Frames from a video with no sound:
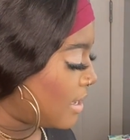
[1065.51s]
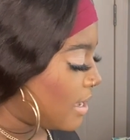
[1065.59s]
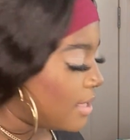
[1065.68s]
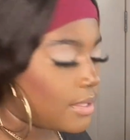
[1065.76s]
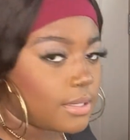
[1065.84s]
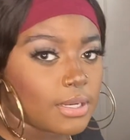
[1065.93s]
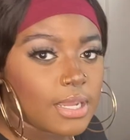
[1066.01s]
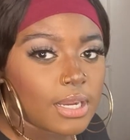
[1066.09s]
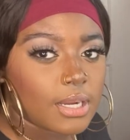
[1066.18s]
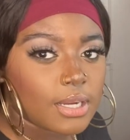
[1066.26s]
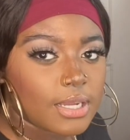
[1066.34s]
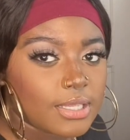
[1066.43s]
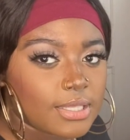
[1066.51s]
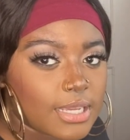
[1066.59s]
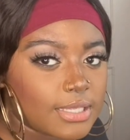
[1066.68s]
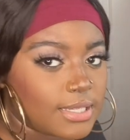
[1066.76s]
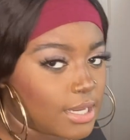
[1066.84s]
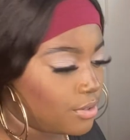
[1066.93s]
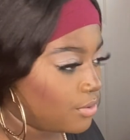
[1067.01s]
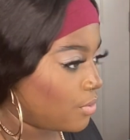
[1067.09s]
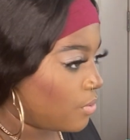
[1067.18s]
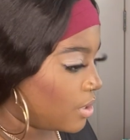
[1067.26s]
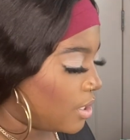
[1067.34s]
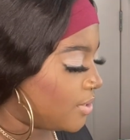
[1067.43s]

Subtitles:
And then here is a standard order.